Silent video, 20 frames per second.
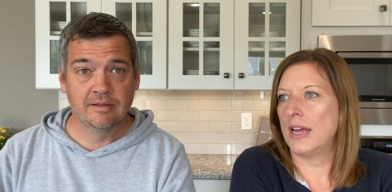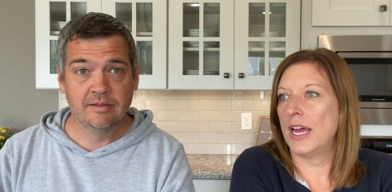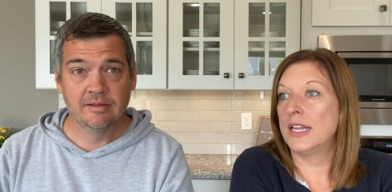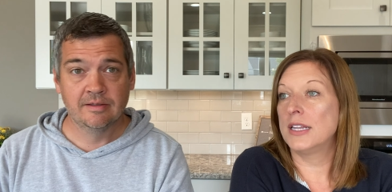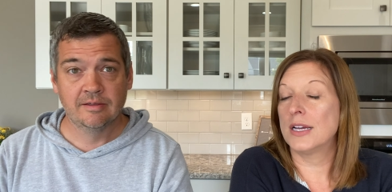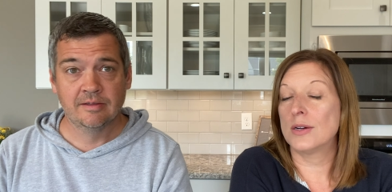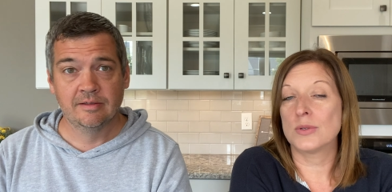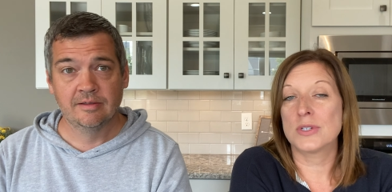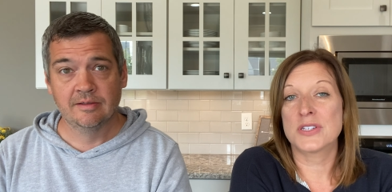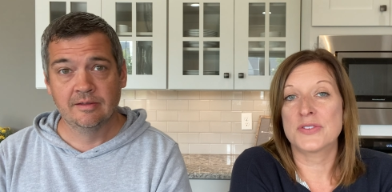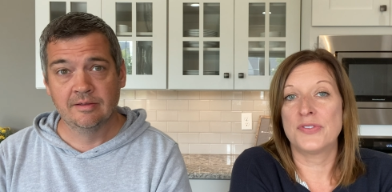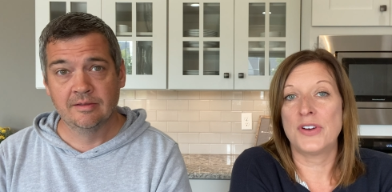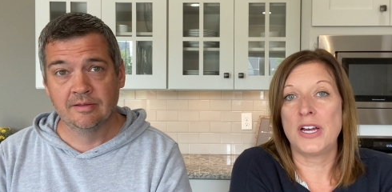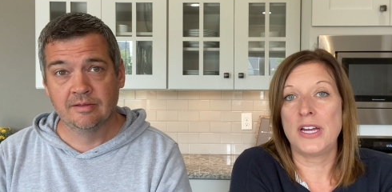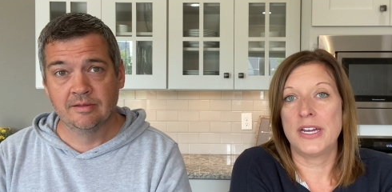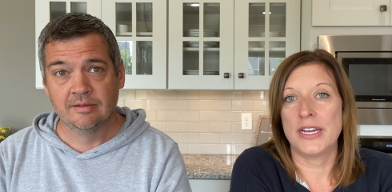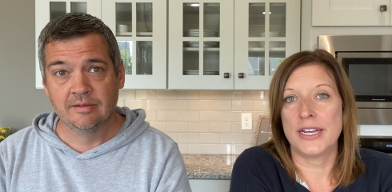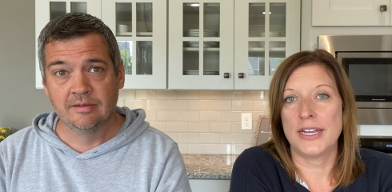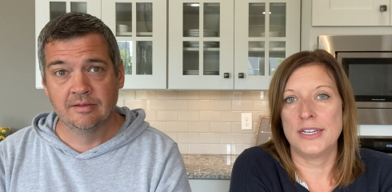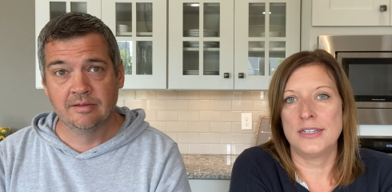Speaker 1: and that was
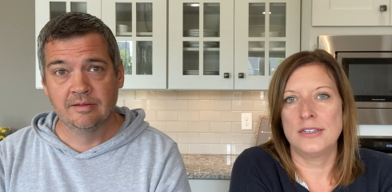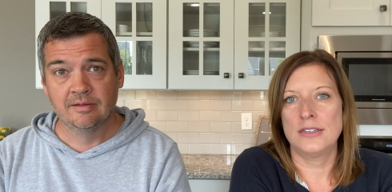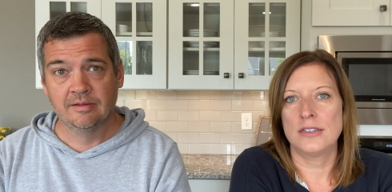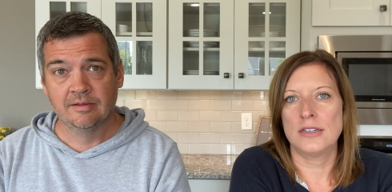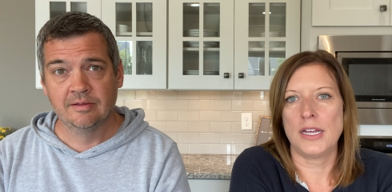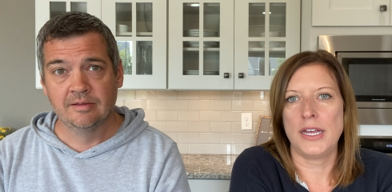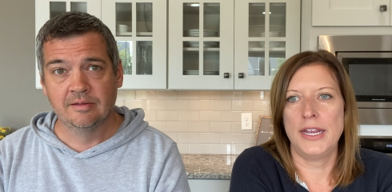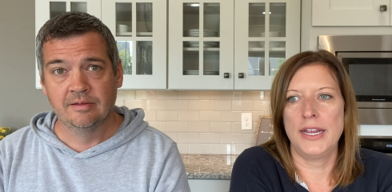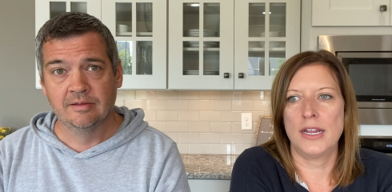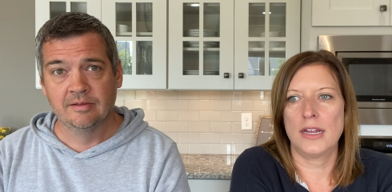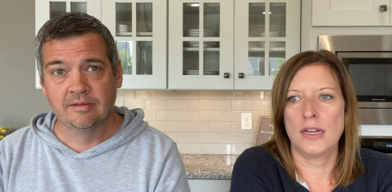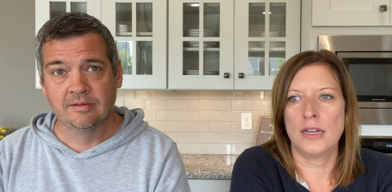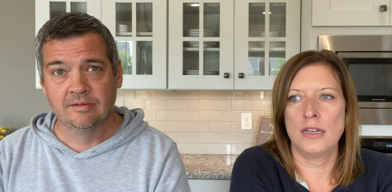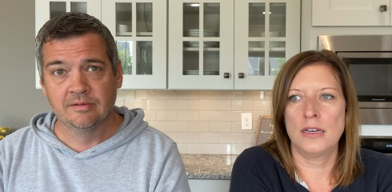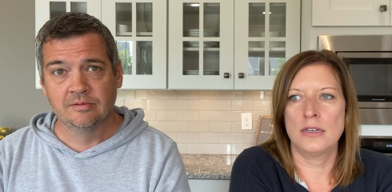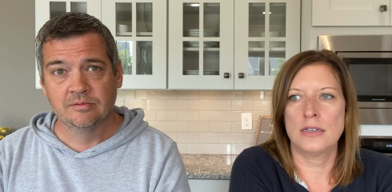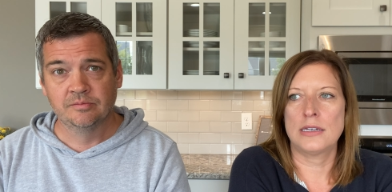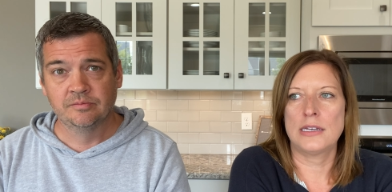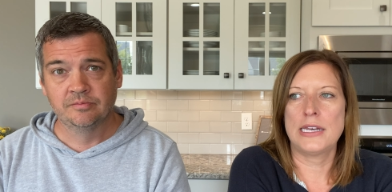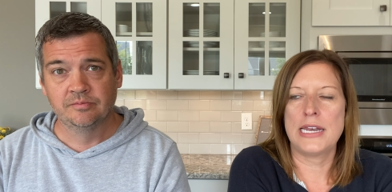fine.
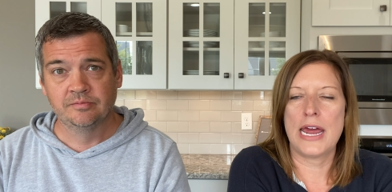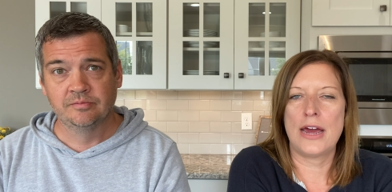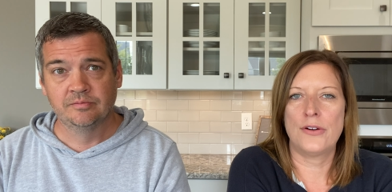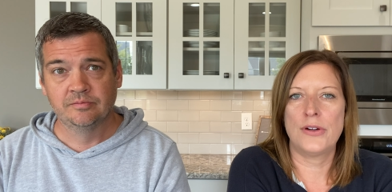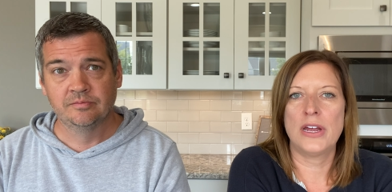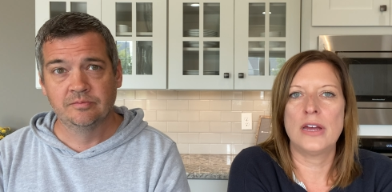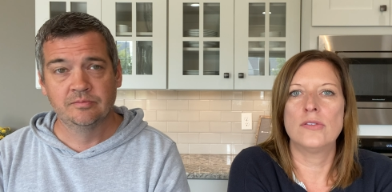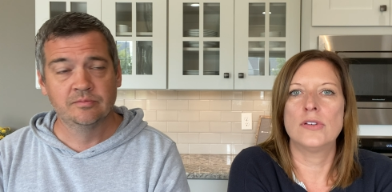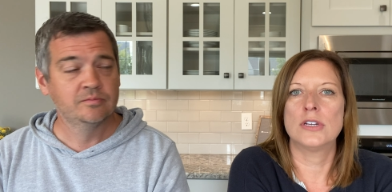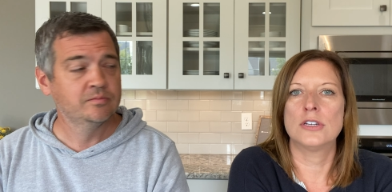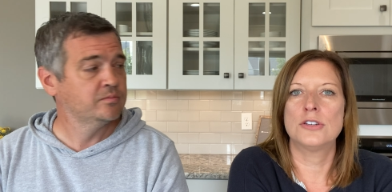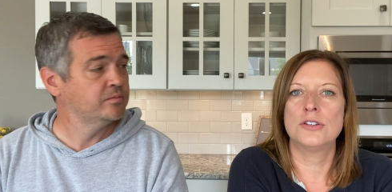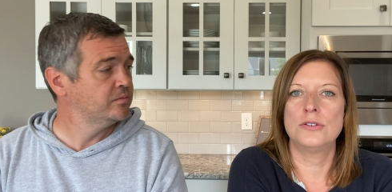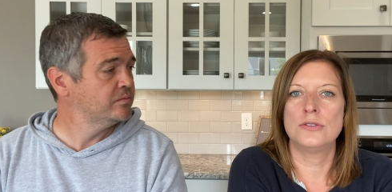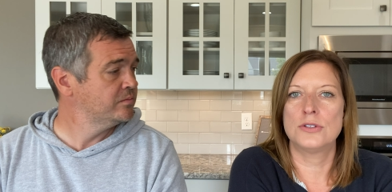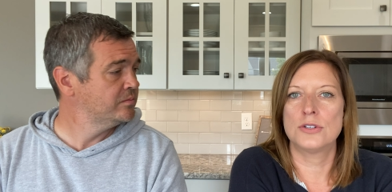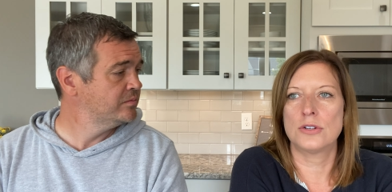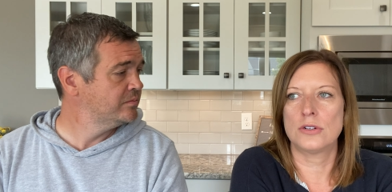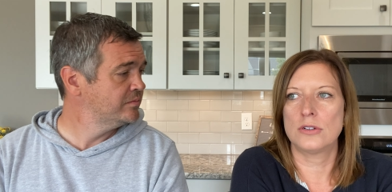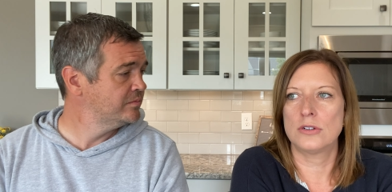And now, having two
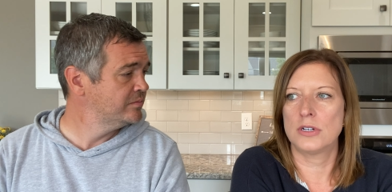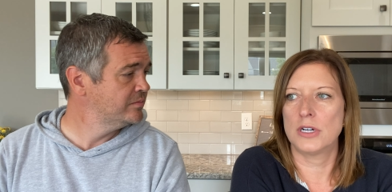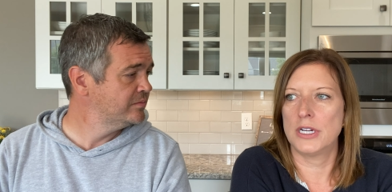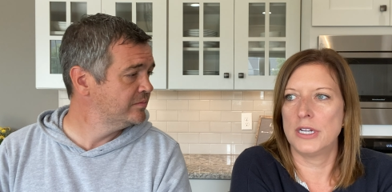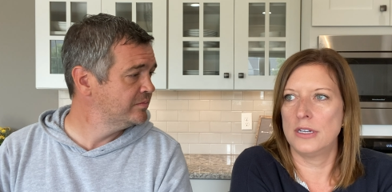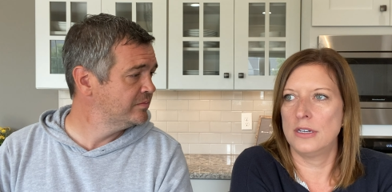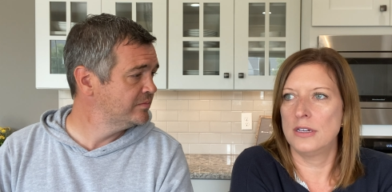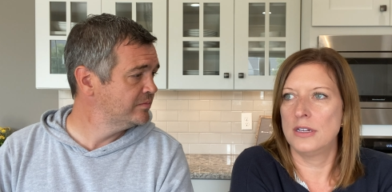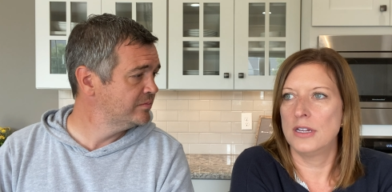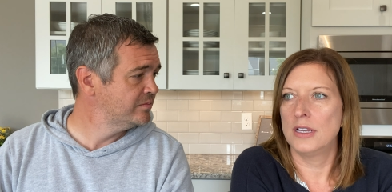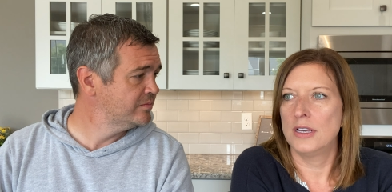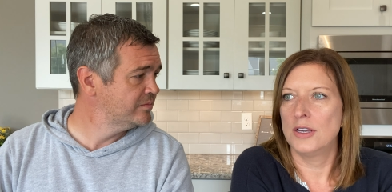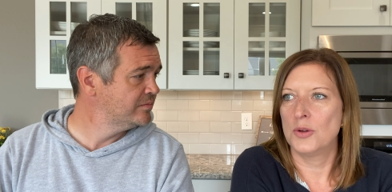children,